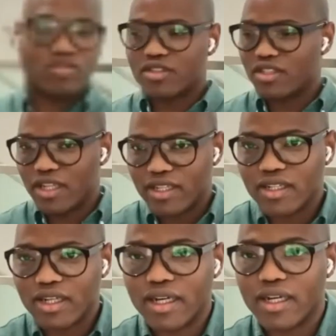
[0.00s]
J.
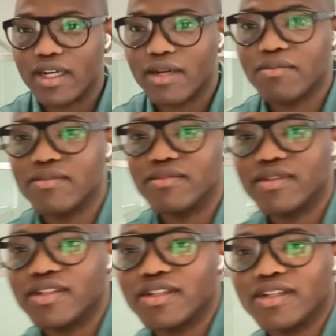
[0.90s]

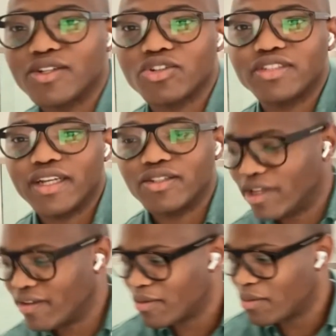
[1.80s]
Good day to
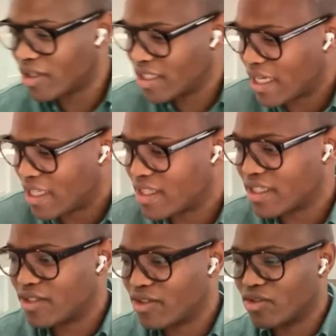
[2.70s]
everybody. I
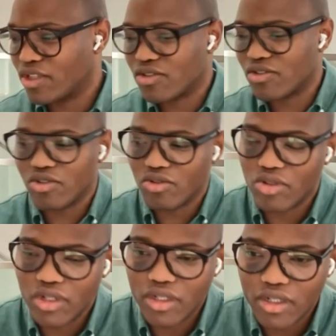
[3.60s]
think, just to
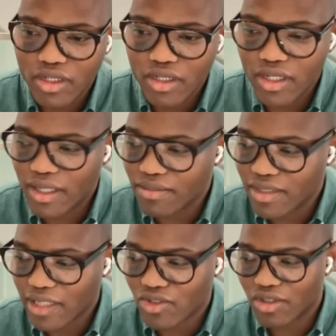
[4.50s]

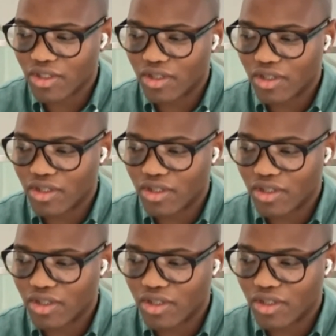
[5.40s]
touch on
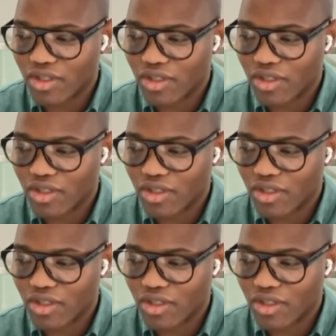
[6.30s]
the question